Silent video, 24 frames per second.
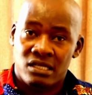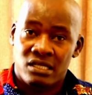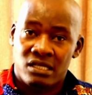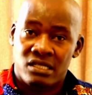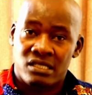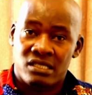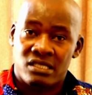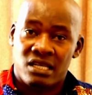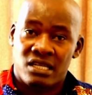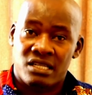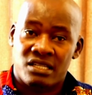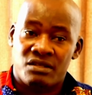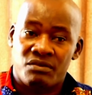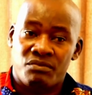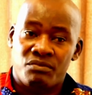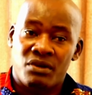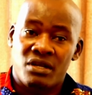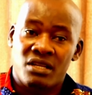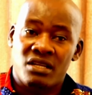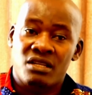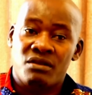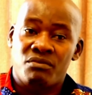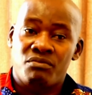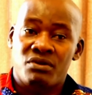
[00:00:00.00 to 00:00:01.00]
is that
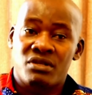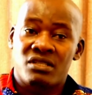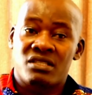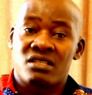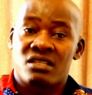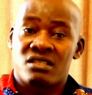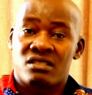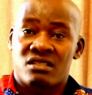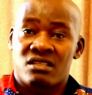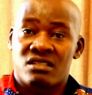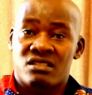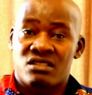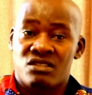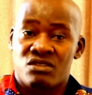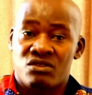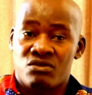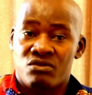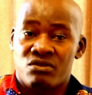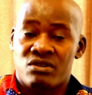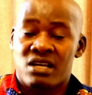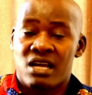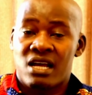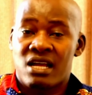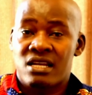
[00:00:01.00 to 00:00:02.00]
many businesses in
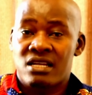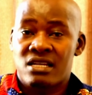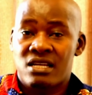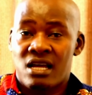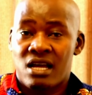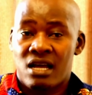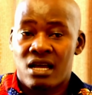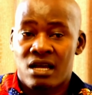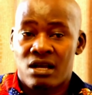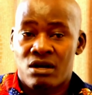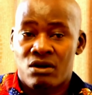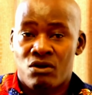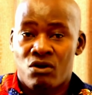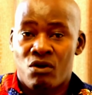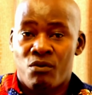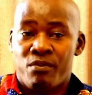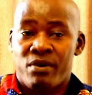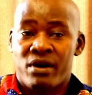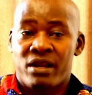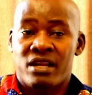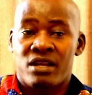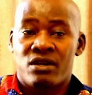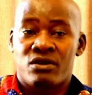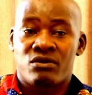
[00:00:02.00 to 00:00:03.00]
Uganda
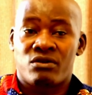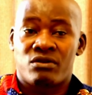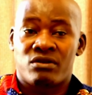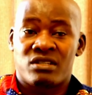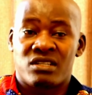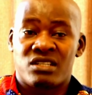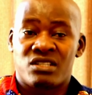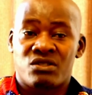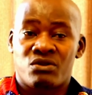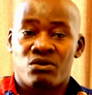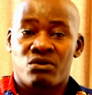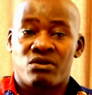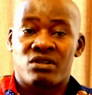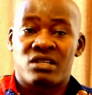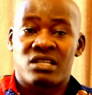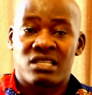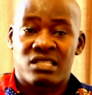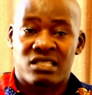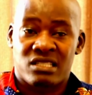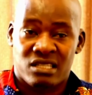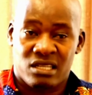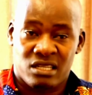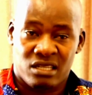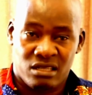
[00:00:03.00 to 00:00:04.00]
operate on
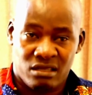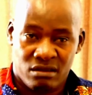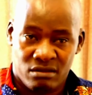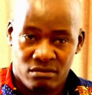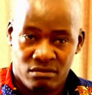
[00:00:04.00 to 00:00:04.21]
dishonesty.